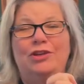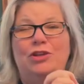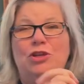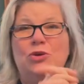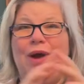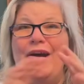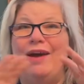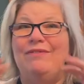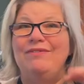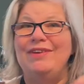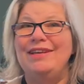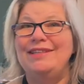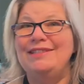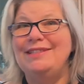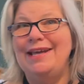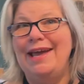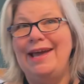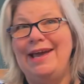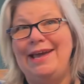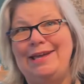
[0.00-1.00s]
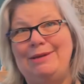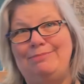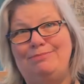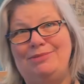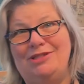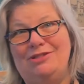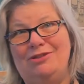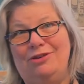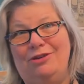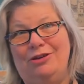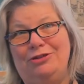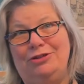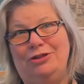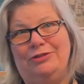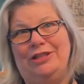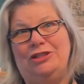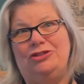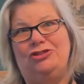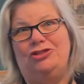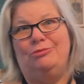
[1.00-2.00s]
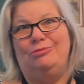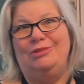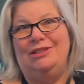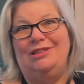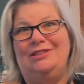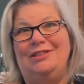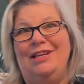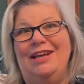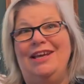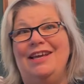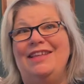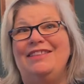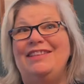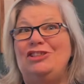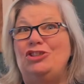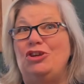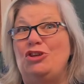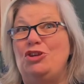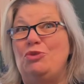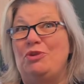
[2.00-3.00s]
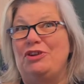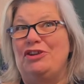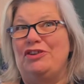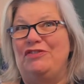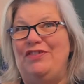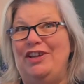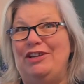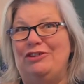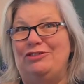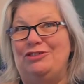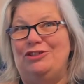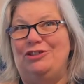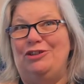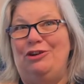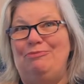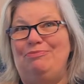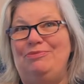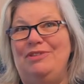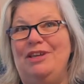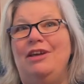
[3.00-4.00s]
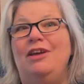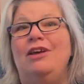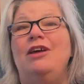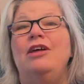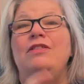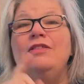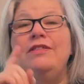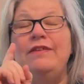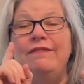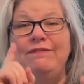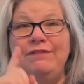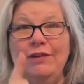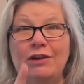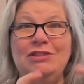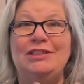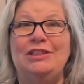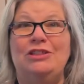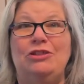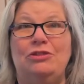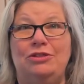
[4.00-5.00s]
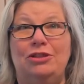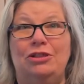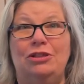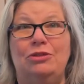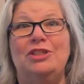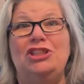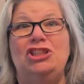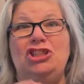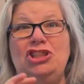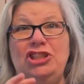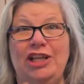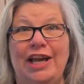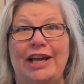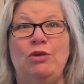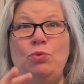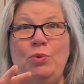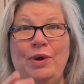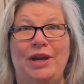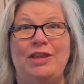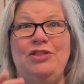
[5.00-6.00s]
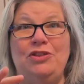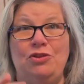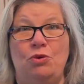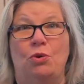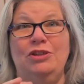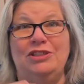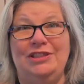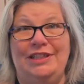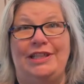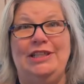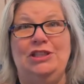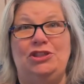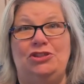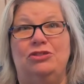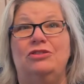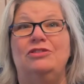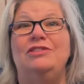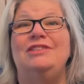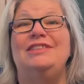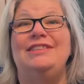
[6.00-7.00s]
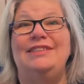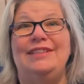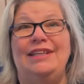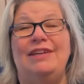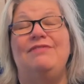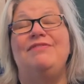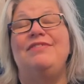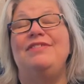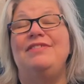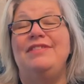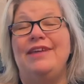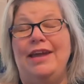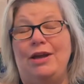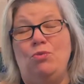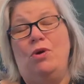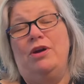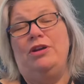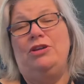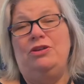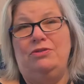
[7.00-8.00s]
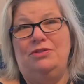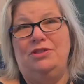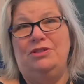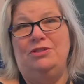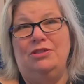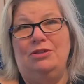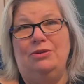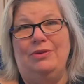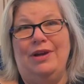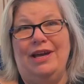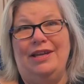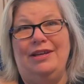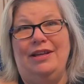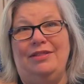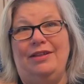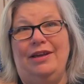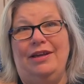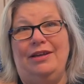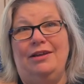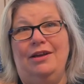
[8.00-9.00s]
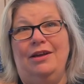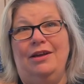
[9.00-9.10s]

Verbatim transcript: you have tapes on your instrument that show you where your fingers go? The first thing you do is check with your teacher to see if they want you to do anything.